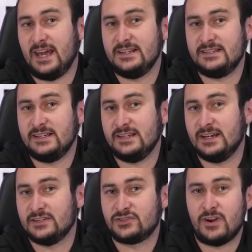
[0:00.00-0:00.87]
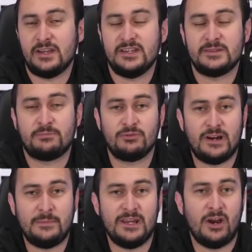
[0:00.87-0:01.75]
Case Gear, Australia's
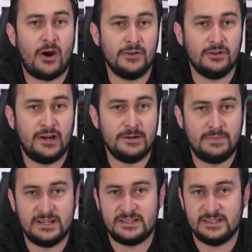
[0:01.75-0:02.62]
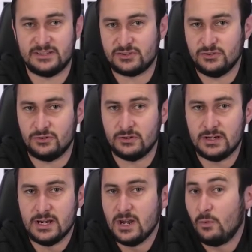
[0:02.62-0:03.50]
premier online PC
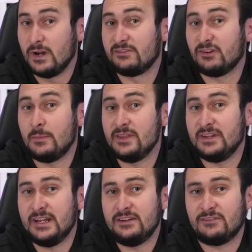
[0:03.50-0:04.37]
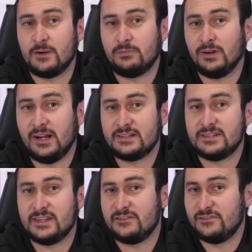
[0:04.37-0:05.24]
store. Whenever I'm in the need for a
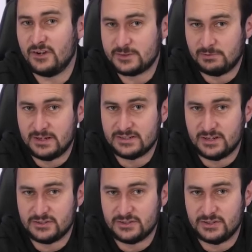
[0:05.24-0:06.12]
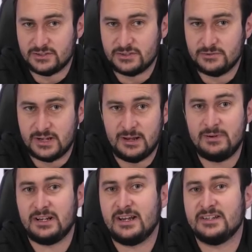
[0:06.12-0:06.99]
product, they're the first place I turn to, and I've
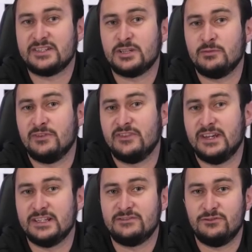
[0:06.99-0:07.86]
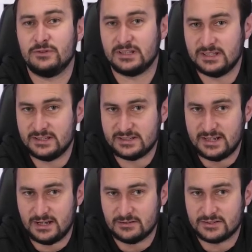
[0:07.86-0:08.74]
been a customer of theirs for years
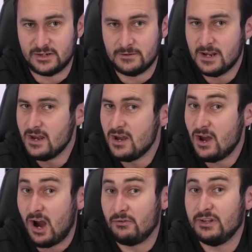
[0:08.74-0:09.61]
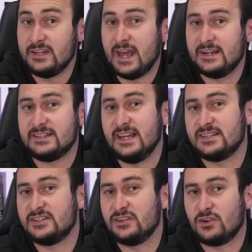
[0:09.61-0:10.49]
now, so I really can
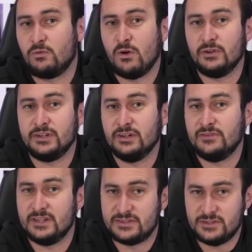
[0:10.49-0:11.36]
attest to the quality of their